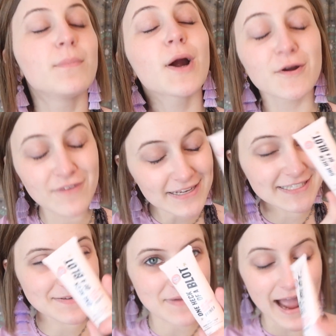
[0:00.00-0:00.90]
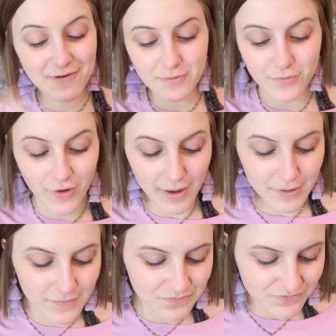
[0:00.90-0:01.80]
Perfecting Power
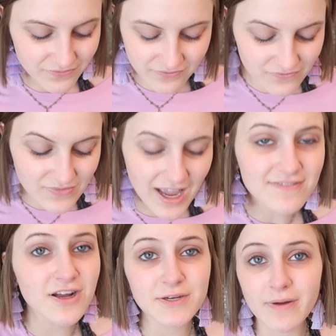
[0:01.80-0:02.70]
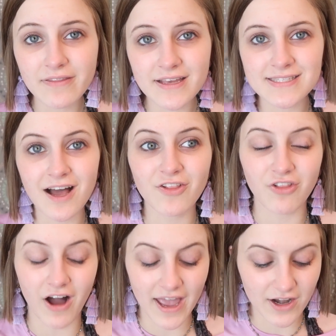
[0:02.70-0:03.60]
Primer. I've talked about this a
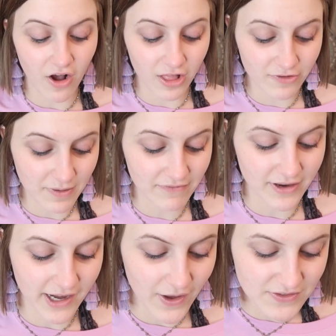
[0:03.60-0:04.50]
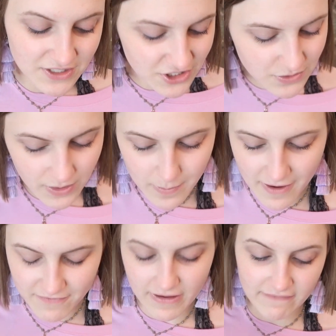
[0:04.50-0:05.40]
lot in all of my videos. It's just one of
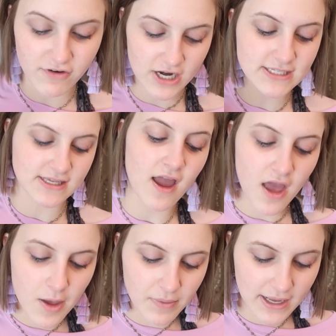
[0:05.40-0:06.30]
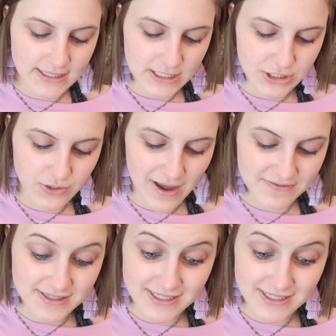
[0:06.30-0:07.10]
my favorites because I do have